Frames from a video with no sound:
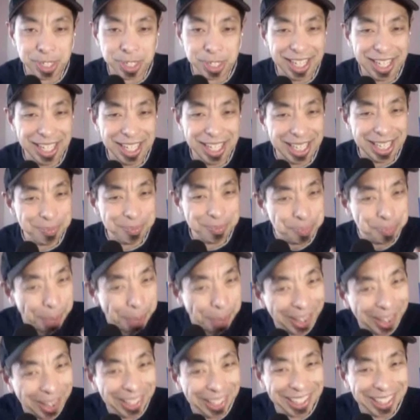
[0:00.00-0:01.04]
it
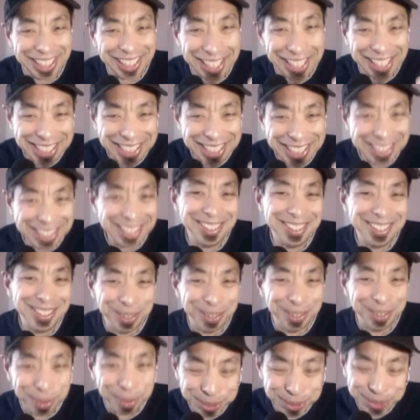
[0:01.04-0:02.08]
barely gets you
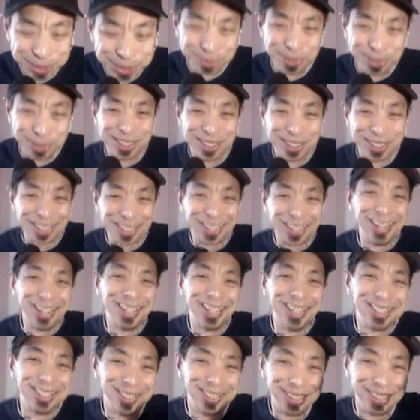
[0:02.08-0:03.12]
to almost full
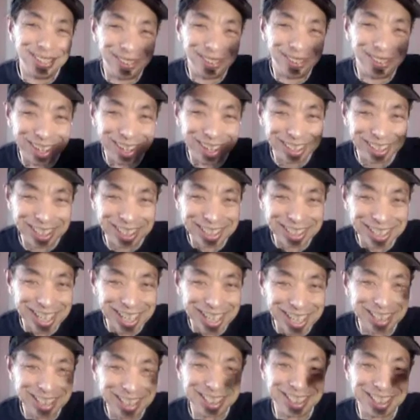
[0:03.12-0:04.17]
charge. So you're on this
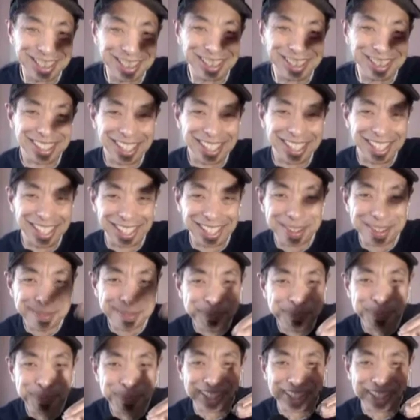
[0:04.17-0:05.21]
constant, like,
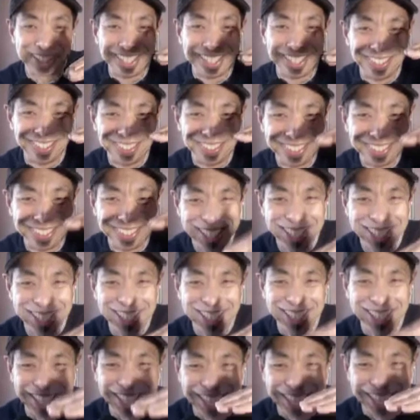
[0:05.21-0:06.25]
you know,
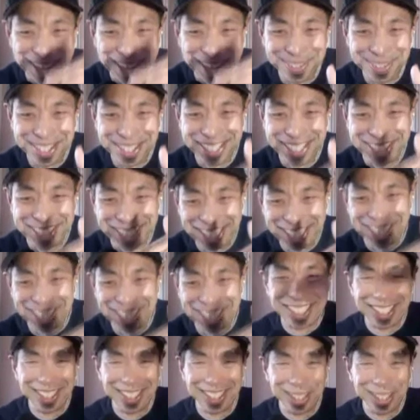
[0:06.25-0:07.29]
every
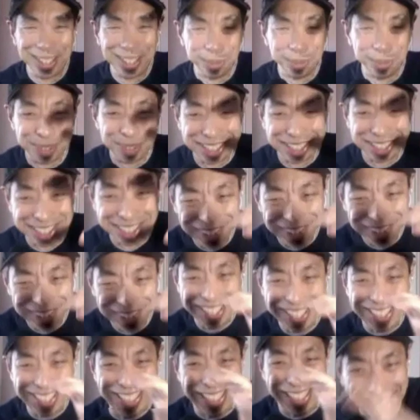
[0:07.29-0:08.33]
day you'll be
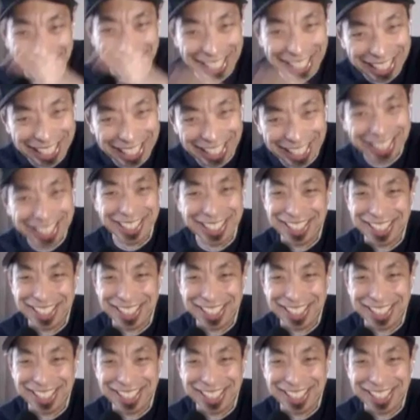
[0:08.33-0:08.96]
decreasing, you